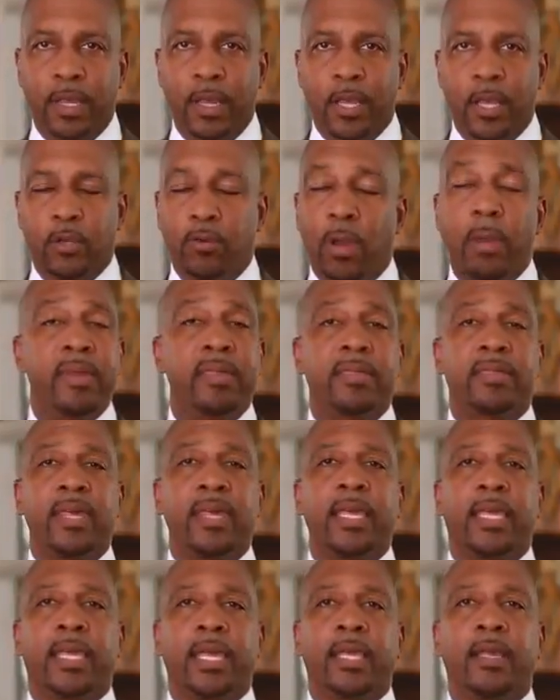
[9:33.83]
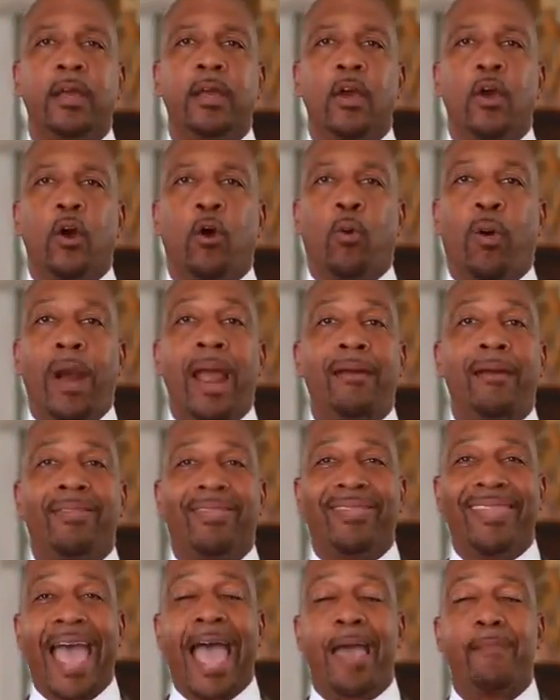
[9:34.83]
You may be thinking, why are
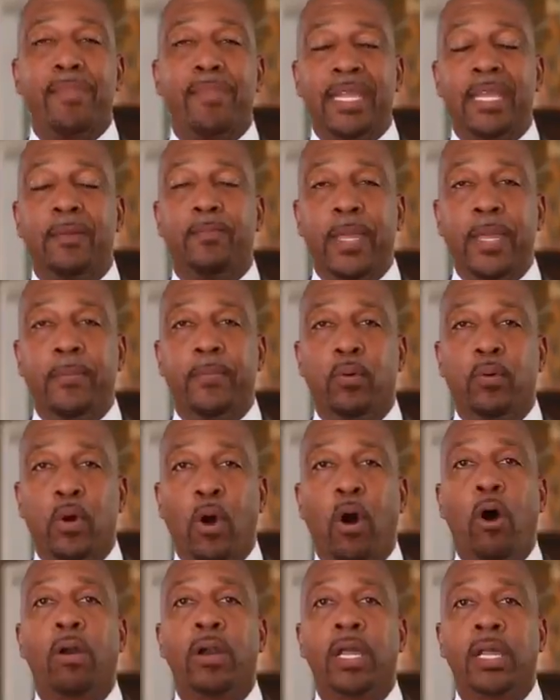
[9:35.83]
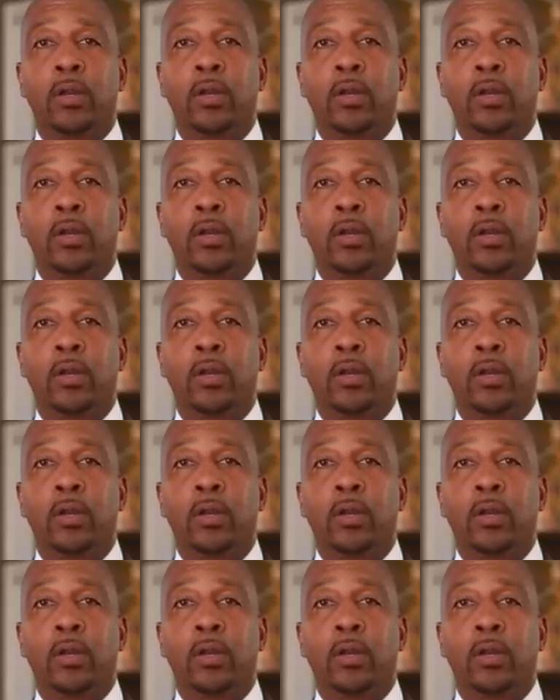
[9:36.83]
that many people calling